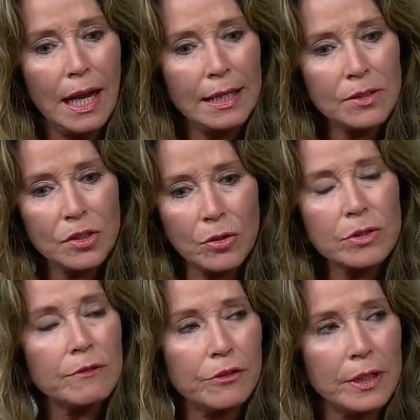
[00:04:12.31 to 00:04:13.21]
And so
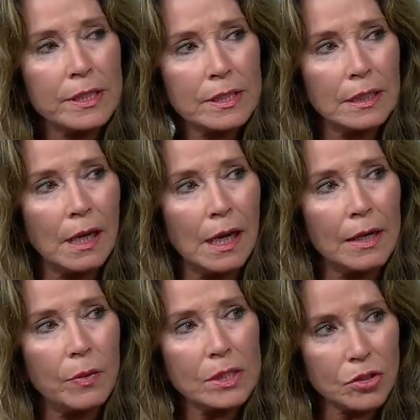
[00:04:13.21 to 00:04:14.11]
some friends and
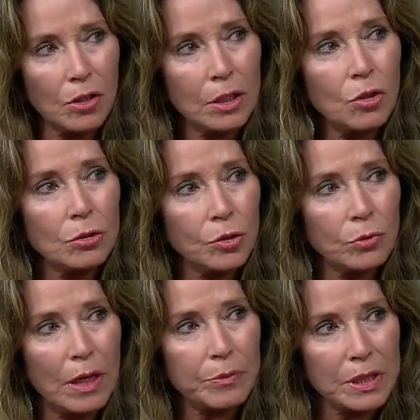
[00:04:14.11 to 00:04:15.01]
I, we started Her Little
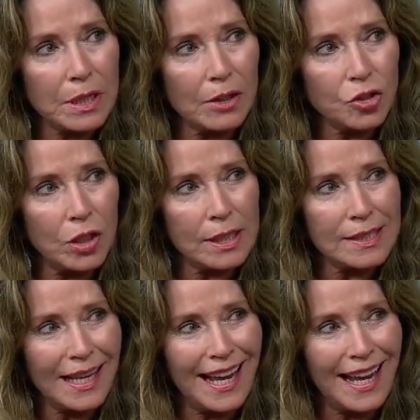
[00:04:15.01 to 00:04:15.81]
Red Productions.